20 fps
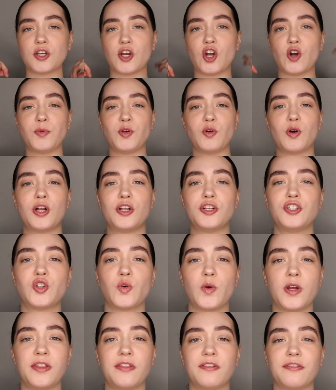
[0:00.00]
So I hope you all
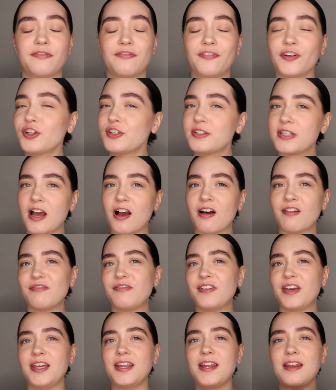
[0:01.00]
enjoyed the first
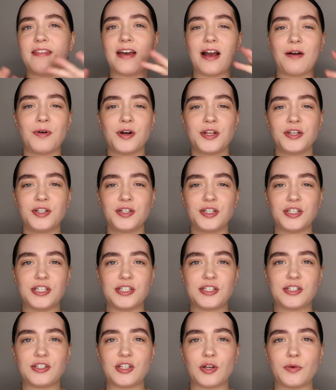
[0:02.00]
outfit. That one
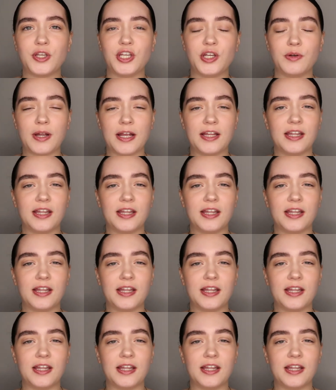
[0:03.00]
is so cute.